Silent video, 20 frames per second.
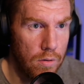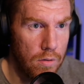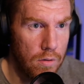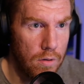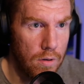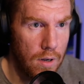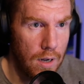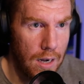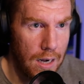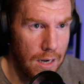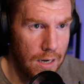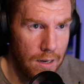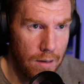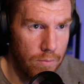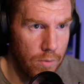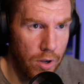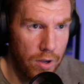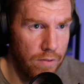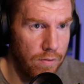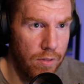I am
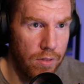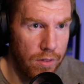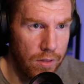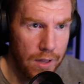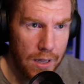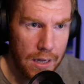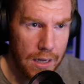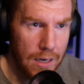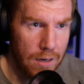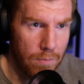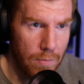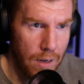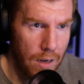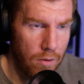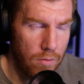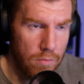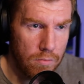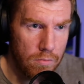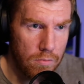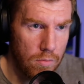not even thinking
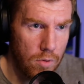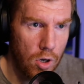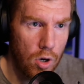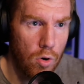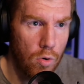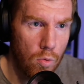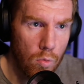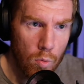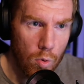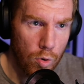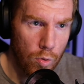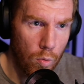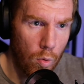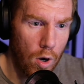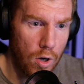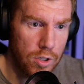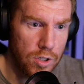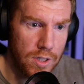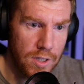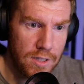about who would
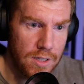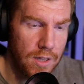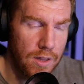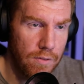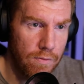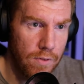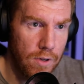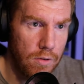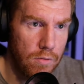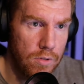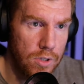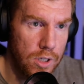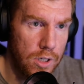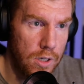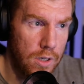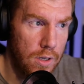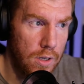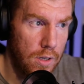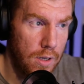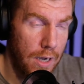watch this in the future.
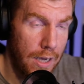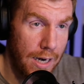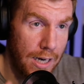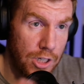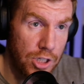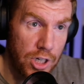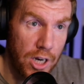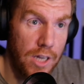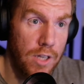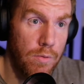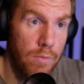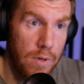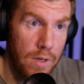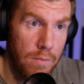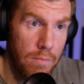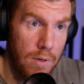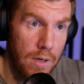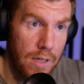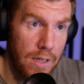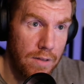And I genuinely
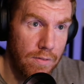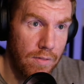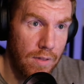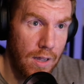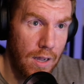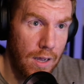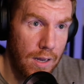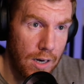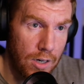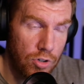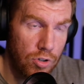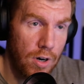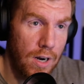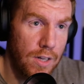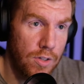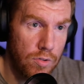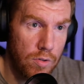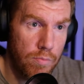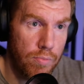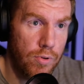believe that. And I try
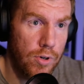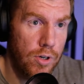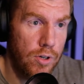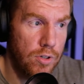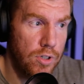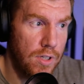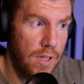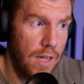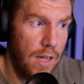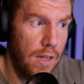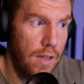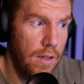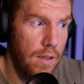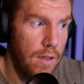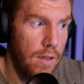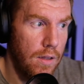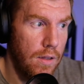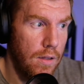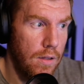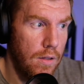to approach that
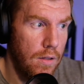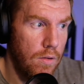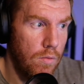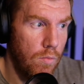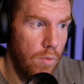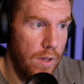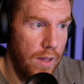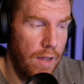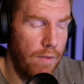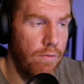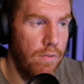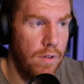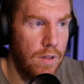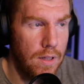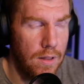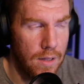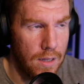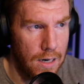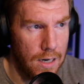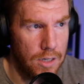with everything
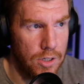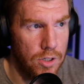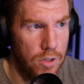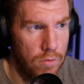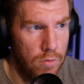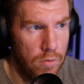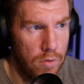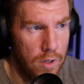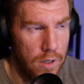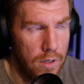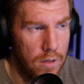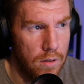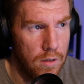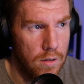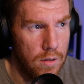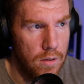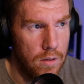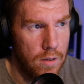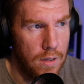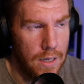that I do that
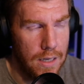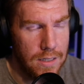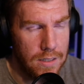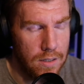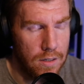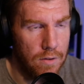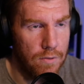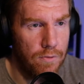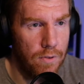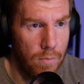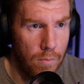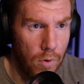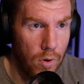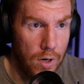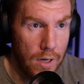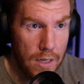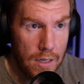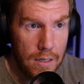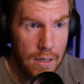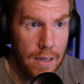isn't for
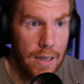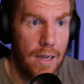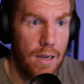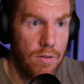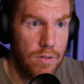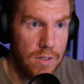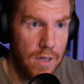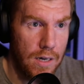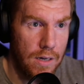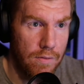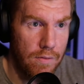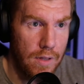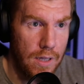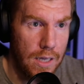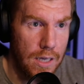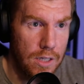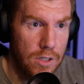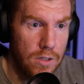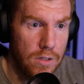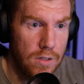money outside of the
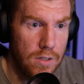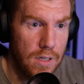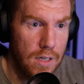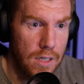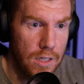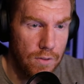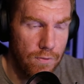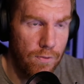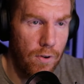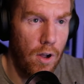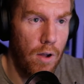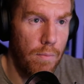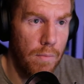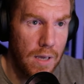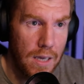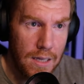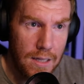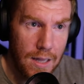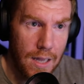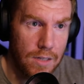agency. It's for
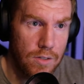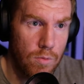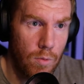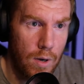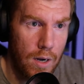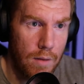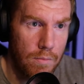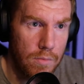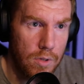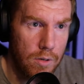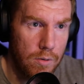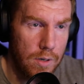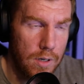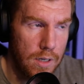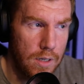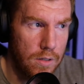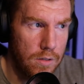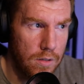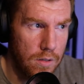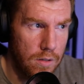me, that's why I'm doing it.
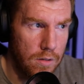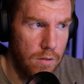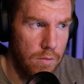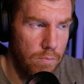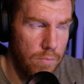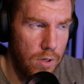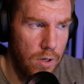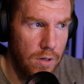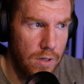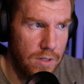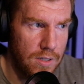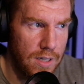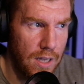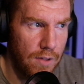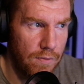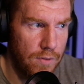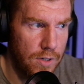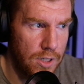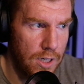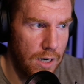So the purely
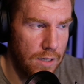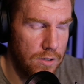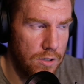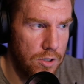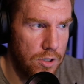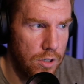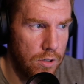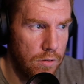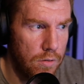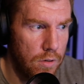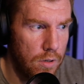selfish attitude.